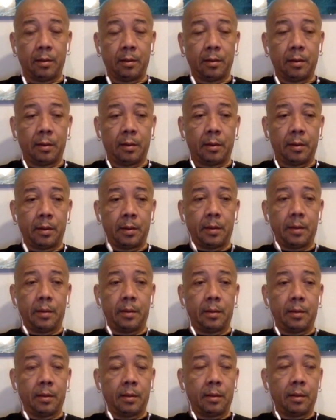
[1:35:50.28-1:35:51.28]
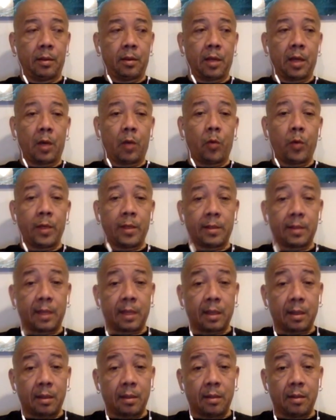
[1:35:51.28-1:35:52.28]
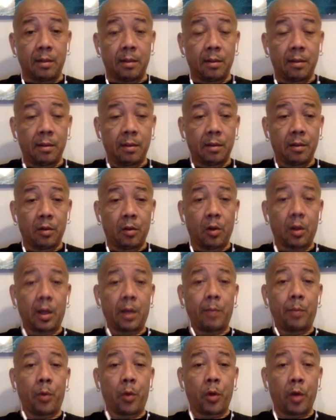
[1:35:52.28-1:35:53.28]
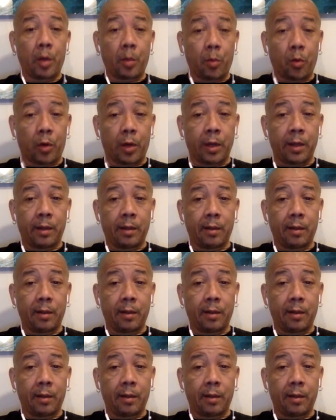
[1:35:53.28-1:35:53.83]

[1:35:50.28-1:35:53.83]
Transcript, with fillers: Mm-hmm. Look at Wizkid. Look at Burna Boy.